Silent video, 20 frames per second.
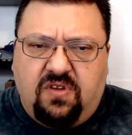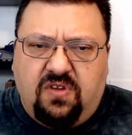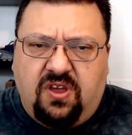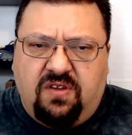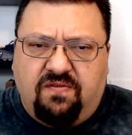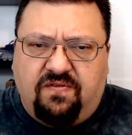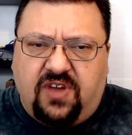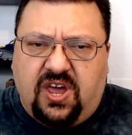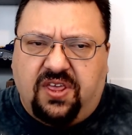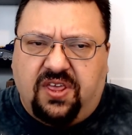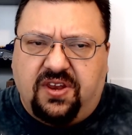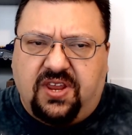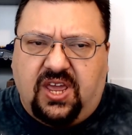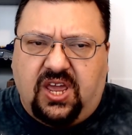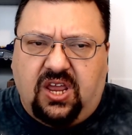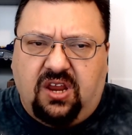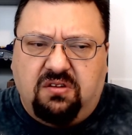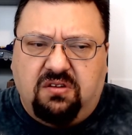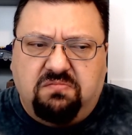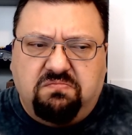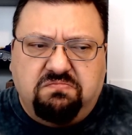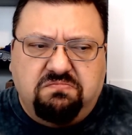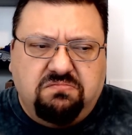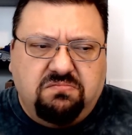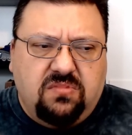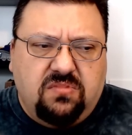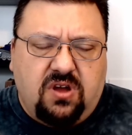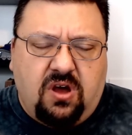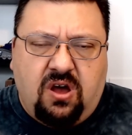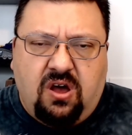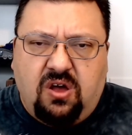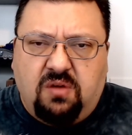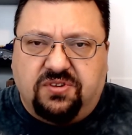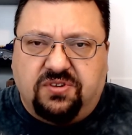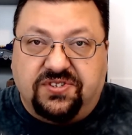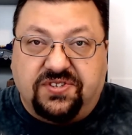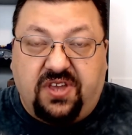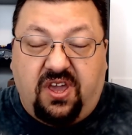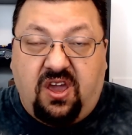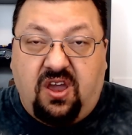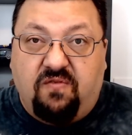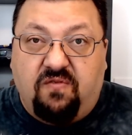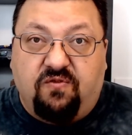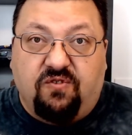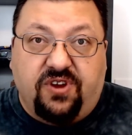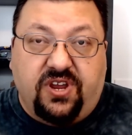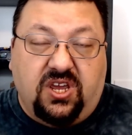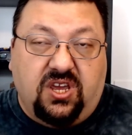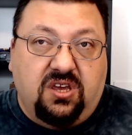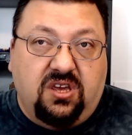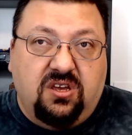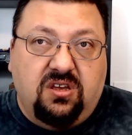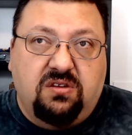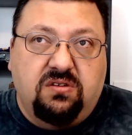validate almost every